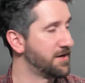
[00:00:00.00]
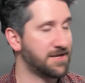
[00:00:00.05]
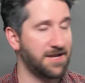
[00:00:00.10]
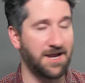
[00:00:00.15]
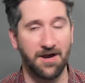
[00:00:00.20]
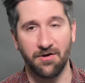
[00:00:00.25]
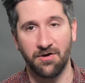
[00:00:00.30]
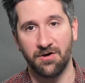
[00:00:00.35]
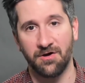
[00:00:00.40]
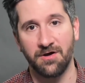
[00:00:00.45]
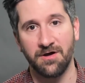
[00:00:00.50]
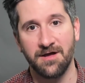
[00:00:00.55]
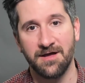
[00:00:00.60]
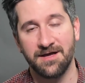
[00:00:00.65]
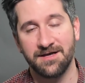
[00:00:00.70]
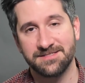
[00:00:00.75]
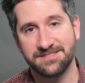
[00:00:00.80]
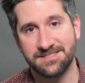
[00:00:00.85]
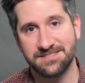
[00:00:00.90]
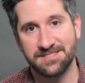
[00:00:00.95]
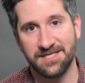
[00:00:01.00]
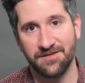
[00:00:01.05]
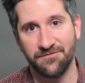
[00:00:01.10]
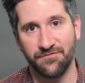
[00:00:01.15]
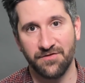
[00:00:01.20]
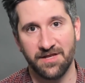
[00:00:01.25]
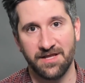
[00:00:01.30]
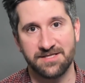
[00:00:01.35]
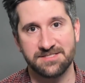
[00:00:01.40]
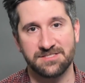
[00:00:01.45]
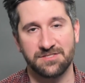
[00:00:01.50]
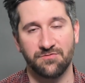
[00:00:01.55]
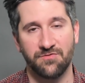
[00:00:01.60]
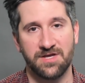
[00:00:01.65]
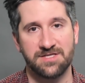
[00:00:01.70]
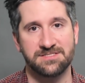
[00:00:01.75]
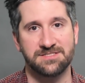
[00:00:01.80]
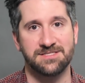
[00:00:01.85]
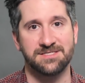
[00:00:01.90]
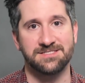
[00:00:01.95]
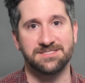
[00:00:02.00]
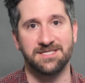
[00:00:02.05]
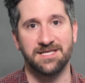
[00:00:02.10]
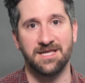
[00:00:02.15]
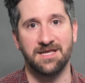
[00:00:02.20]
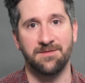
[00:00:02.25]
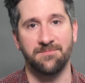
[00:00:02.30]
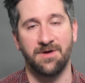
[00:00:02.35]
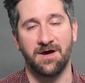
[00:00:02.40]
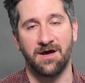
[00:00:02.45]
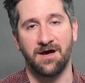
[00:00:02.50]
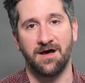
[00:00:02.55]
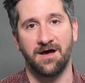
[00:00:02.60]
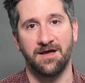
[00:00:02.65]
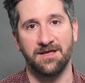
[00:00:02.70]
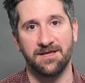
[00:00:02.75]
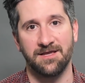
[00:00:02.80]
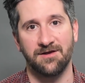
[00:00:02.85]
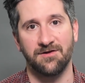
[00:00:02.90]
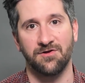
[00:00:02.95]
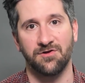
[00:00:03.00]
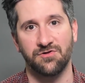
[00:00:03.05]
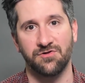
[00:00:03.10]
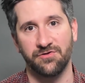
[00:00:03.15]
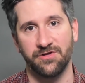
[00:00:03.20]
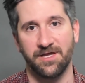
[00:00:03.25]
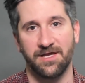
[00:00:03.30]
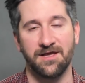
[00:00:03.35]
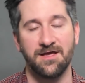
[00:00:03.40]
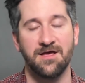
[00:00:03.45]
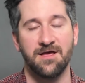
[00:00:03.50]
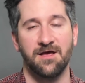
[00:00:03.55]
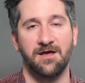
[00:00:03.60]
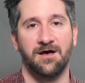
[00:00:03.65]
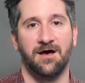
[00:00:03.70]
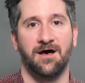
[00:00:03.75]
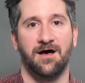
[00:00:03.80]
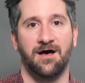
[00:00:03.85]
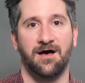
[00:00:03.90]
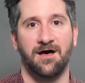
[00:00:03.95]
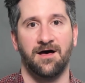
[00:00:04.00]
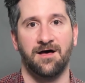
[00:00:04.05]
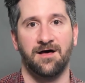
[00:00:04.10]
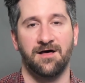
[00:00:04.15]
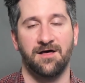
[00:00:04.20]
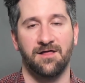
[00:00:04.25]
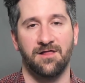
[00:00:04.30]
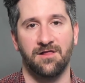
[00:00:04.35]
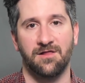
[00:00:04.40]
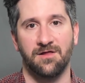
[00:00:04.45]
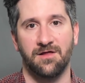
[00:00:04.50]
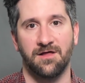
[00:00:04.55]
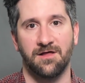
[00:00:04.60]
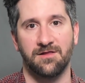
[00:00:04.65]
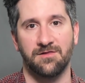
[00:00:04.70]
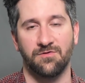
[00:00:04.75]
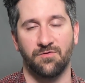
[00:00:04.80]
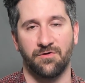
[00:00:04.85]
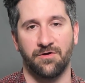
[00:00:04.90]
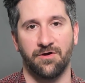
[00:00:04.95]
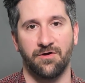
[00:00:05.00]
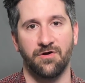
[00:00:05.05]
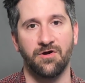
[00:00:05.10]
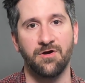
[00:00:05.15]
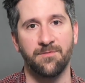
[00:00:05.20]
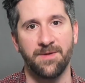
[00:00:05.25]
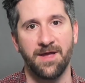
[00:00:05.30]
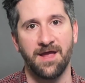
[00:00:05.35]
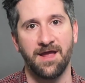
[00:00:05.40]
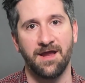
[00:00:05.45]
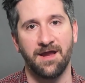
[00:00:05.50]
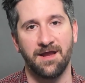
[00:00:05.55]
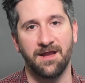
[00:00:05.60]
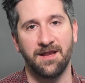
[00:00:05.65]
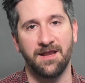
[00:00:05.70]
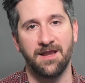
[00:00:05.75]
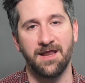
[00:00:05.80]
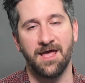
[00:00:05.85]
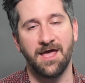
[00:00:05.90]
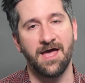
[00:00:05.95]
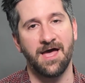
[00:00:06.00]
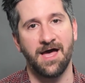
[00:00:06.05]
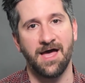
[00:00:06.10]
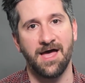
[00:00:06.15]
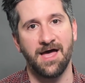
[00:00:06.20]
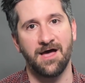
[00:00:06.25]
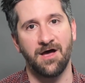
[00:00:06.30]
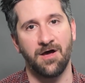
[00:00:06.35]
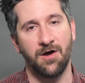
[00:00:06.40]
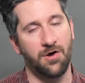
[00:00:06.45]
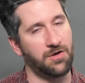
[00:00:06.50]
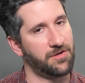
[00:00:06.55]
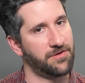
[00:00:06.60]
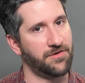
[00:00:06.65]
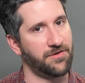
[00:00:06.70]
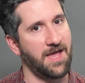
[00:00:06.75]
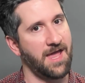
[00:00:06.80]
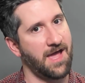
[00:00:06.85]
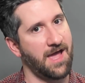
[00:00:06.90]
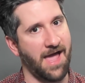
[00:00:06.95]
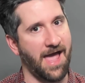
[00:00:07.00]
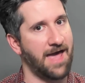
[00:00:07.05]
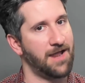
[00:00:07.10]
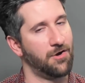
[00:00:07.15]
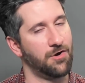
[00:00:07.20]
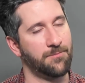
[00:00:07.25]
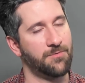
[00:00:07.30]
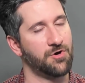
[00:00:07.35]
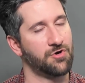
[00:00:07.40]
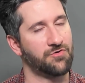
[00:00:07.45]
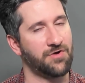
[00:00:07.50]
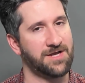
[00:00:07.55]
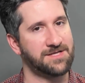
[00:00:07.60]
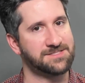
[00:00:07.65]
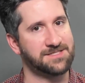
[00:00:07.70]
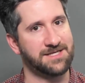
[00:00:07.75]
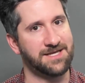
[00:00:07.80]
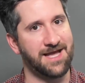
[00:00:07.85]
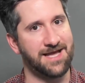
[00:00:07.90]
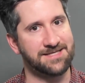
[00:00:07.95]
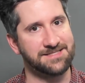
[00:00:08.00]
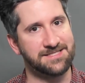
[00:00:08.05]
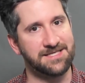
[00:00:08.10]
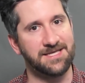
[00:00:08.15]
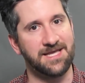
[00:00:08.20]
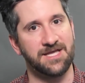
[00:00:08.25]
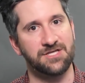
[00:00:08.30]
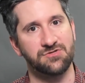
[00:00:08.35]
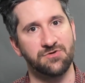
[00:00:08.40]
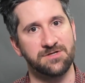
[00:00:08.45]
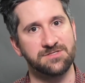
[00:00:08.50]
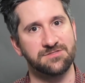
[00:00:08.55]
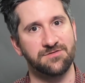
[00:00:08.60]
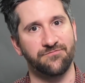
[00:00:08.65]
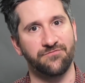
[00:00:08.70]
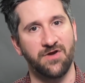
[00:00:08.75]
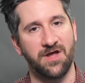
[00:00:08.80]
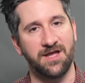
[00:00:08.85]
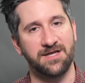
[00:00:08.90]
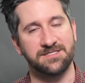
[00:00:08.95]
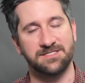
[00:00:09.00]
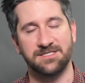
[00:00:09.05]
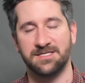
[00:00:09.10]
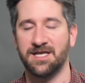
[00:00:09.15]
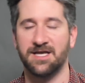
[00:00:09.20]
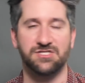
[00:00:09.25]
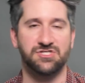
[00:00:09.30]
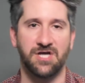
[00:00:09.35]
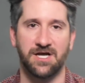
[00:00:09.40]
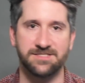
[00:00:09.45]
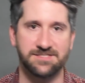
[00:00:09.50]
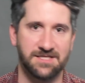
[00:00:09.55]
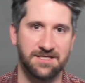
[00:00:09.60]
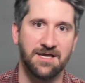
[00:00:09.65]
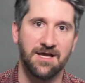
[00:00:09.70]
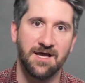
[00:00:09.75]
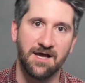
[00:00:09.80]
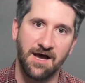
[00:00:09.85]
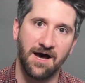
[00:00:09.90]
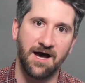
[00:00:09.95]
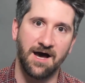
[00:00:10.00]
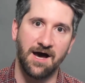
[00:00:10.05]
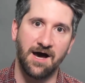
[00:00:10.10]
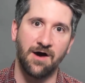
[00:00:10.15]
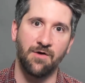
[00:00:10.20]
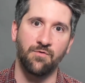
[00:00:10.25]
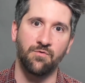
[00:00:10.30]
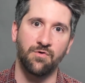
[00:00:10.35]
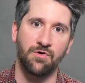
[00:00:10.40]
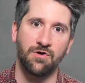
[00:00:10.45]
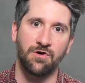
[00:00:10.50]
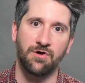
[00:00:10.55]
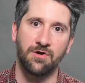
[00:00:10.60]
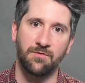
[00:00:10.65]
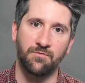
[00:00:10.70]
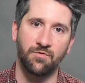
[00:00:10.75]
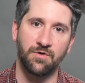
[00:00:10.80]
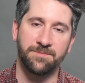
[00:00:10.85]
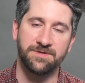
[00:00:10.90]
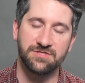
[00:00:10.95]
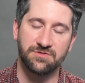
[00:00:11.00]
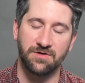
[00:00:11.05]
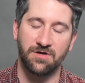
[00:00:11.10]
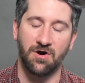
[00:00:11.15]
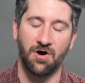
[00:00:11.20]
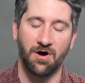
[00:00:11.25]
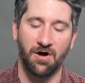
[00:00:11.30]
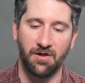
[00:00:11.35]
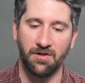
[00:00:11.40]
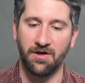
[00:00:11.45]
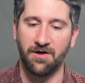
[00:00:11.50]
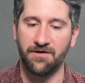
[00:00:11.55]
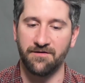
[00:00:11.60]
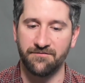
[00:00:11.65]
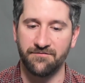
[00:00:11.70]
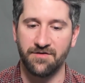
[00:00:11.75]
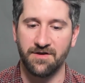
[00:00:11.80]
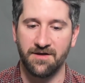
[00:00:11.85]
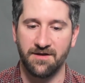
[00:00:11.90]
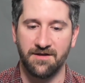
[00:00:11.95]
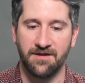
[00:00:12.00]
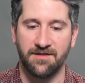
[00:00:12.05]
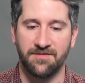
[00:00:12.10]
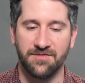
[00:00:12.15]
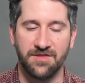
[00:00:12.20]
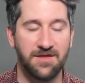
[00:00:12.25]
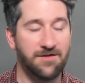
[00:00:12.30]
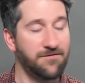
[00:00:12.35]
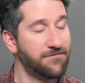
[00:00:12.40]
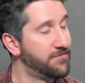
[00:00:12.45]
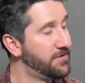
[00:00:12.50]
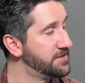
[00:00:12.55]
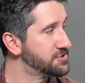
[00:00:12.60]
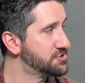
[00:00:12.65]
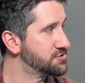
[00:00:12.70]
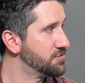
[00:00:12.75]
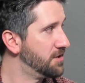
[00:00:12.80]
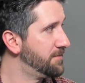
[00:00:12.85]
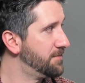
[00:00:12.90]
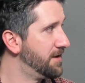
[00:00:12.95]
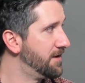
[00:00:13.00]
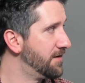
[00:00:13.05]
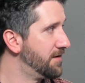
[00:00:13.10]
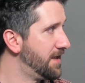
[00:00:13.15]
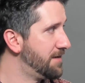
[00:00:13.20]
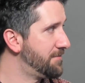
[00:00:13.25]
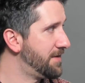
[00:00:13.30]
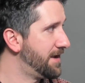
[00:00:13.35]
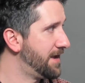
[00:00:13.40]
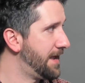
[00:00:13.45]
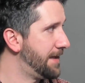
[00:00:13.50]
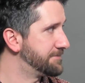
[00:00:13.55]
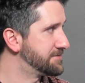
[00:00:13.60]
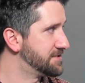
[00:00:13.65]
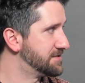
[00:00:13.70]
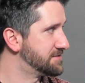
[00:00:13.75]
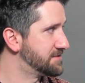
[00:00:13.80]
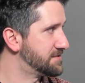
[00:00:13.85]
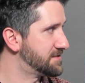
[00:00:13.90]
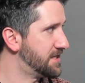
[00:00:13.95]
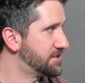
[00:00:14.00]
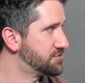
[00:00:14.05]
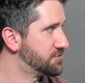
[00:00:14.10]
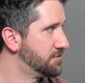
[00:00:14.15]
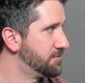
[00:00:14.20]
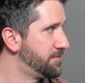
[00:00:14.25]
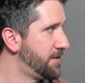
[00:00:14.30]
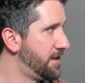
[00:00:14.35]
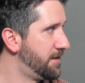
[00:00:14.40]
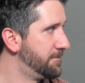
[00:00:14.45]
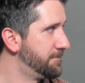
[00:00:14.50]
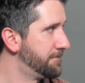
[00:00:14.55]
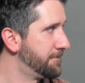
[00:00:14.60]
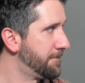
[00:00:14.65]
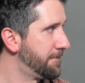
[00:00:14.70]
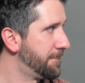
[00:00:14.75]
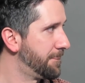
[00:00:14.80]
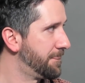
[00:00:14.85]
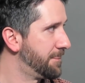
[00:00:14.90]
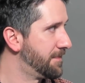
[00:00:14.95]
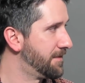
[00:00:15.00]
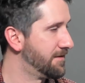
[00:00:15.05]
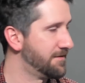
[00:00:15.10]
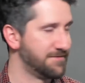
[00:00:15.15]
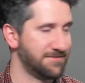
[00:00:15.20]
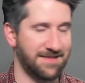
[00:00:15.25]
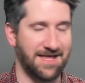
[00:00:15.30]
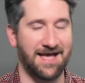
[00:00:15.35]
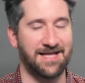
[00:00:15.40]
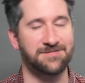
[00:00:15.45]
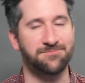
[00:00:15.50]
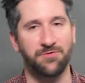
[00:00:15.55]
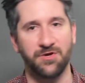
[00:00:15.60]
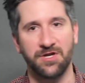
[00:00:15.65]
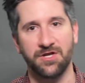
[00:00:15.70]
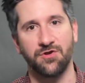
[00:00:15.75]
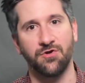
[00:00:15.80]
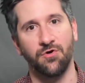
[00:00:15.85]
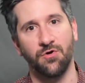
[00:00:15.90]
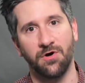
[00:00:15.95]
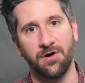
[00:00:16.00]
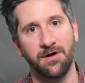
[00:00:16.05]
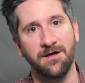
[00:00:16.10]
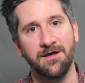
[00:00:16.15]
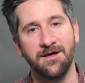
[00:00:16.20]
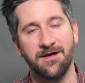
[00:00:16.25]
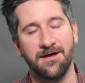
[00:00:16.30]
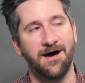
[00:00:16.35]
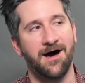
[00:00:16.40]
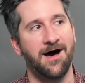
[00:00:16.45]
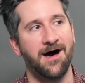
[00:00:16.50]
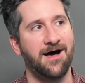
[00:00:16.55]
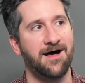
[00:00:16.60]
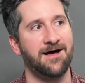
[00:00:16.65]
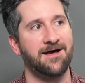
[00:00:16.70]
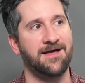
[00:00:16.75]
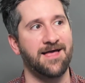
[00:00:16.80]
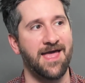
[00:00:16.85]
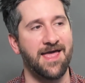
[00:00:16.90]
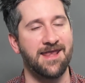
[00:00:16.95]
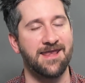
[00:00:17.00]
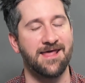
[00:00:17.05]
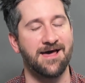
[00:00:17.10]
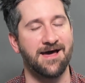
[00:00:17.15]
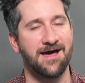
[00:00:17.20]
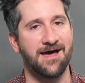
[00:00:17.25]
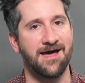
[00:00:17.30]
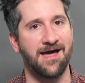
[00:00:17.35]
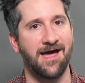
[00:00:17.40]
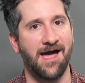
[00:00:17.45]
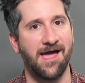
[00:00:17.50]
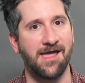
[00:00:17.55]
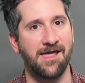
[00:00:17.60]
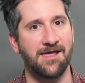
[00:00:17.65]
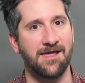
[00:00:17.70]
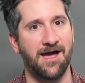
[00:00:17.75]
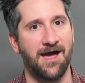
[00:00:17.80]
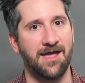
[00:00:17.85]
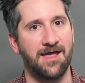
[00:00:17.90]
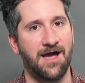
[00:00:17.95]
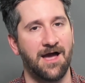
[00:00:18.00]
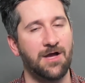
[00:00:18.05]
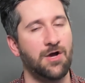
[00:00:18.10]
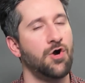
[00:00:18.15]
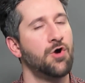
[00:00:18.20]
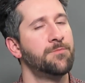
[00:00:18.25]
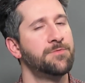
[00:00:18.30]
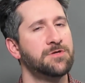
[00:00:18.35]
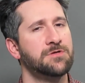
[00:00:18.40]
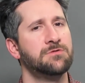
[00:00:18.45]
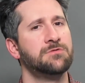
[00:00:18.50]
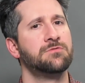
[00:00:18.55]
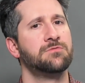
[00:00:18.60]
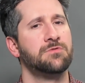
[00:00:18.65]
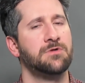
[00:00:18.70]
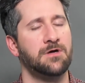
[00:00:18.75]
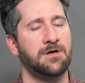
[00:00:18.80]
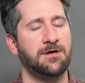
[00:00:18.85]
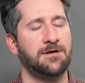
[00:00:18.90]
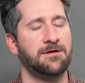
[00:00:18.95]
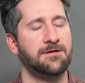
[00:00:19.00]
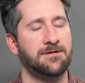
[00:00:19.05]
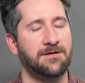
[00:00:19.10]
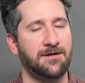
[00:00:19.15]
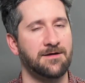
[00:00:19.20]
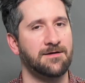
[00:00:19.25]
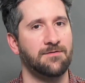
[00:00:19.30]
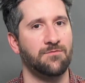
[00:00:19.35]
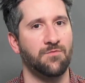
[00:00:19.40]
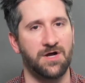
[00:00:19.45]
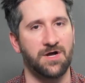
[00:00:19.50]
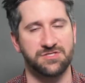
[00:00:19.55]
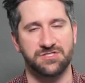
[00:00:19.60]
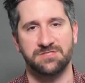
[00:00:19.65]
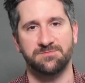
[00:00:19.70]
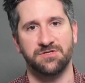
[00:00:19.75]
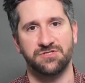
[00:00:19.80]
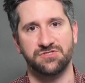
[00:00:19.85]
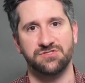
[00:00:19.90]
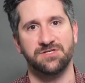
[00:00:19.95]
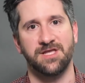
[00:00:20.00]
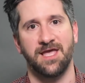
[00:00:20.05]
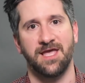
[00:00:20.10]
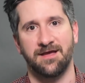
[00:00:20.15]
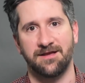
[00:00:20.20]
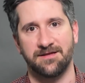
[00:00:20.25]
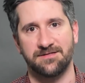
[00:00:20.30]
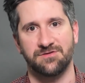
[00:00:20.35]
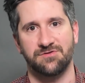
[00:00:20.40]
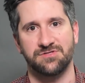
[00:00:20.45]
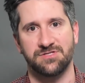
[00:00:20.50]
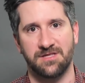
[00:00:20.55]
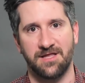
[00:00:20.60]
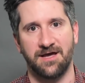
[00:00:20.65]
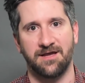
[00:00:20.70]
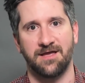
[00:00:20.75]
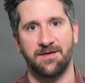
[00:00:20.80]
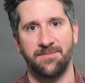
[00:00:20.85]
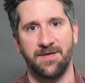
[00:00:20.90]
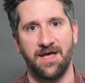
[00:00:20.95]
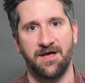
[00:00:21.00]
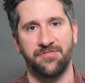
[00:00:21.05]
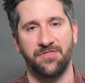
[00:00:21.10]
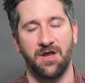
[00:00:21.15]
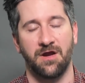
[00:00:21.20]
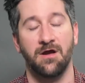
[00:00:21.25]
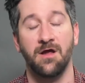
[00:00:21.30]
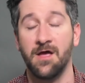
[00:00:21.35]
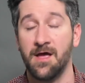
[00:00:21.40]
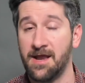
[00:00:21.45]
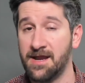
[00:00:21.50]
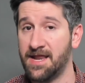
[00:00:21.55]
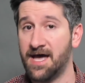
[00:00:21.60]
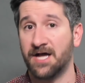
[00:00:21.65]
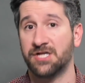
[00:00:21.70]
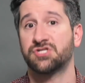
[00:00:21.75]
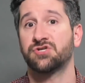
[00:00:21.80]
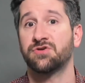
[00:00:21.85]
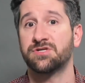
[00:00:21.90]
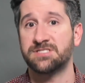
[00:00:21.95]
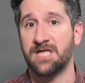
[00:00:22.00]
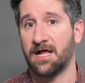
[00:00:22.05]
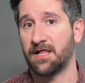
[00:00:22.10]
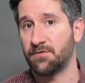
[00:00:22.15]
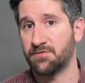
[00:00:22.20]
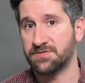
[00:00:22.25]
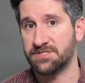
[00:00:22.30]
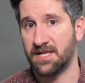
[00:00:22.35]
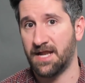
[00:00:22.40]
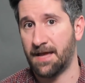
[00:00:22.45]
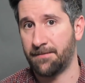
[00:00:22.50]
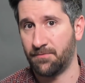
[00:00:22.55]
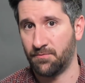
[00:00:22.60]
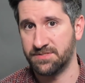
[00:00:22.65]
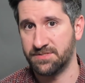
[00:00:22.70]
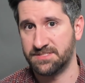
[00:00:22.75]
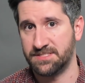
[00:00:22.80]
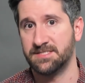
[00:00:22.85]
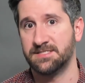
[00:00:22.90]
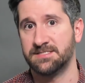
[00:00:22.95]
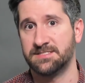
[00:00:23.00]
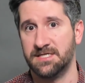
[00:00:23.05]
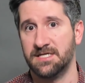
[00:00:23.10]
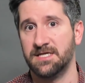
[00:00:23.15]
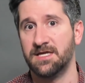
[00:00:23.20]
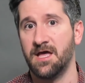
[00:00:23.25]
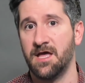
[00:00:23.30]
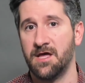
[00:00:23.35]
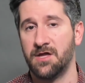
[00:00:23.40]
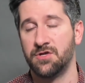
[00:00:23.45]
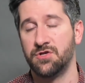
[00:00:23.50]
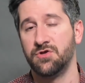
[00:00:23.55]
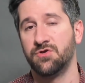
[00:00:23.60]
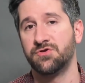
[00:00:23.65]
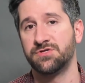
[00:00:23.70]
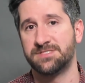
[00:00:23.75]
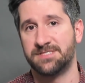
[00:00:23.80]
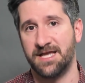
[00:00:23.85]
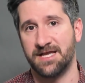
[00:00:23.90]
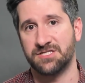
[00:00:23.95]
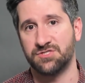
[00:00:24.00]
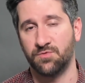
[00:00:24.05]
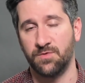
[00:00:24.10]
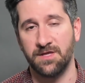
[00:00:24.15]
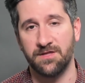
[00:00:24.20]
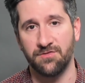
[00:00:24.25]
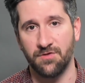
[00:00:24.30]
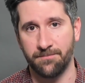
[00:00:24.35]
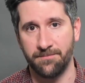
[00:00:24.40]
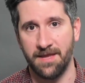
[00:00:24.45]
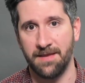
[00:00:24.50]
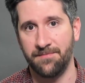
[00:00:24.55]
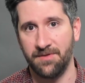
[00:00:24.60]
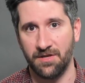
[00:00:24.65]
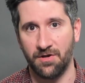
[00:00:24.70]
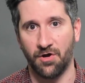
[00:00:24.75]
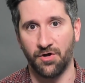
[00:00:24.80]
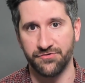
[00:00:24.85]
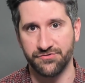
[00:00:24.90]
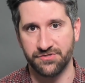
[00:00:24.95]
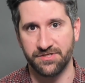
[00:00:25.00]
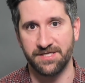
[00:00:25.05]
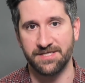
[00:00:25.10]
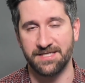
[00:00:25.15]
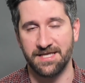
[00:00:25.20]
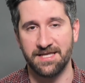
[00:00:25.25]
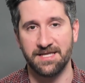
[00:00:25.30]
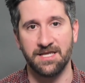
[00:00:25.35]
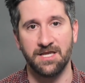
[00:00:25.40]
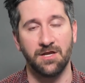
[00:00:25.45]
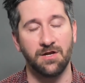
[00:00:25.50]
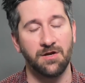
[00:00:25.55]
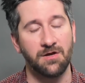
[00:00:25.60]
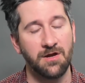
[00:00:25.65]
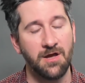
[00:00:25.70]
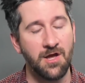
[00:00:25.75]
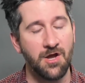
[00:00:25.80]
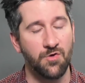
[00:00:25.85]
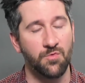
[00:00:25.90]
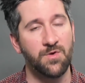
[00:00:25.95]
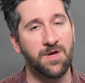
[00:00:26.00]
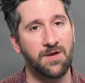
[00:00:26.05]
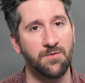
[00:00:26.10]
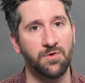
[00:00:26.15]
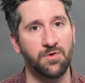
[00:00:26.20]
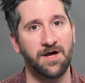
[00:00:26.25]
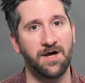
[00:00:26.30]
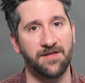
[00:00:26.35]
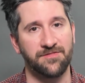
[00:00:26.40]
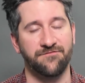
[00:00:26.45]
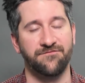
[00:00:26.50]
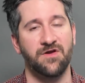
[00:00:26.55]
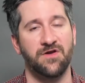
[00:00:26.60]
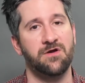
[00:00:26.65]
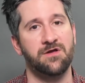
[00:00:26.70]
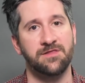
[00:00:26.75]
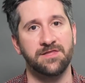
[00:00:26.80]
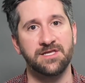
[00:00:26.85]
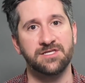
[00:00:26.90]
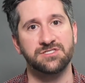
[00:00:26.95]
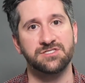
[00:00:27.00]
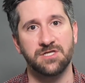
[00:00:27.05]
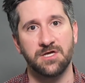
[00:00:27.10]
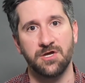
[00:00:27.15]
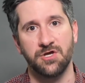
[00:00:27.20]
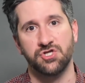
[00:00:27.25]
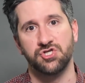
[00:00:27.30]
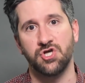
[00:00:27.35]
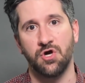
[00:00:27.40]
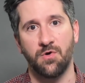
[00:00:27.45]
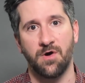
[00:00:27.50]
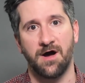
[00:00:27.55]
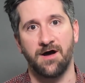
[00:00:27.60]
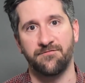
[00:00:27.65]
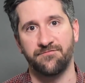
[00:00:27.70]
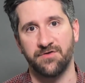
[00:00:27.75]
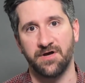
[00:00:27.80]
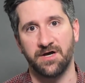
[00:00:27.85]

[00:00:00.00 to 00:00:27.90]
Carroll, Satine Phoenix, and the rest of the team uh, here, including uh, uh Lauren Urban uh, at Oboe Crazy, and TK joins the fray. TK Johnson. Uh, we're, we'll be doing all of the fun streaming in my absence. Is that true, Palin? That is true. That's pretty cool. Uh, and uh, I, I, I, hope you uh, uh watch as much as you can because there's a lot coming out there. Not sure exactly what's going to happen with D&D news next week. There may be an alternate in here. We will, at the very least, show off